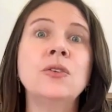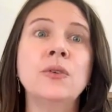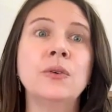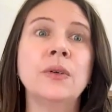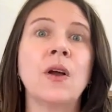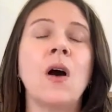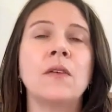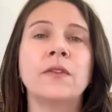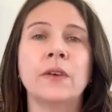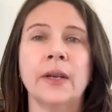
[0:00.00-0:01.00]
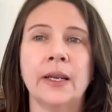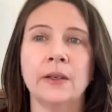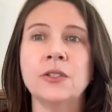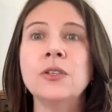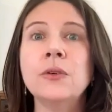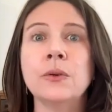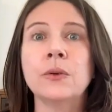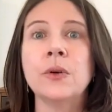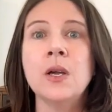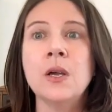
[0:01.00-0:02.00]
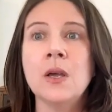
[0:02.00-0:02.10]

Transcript: to and offering to.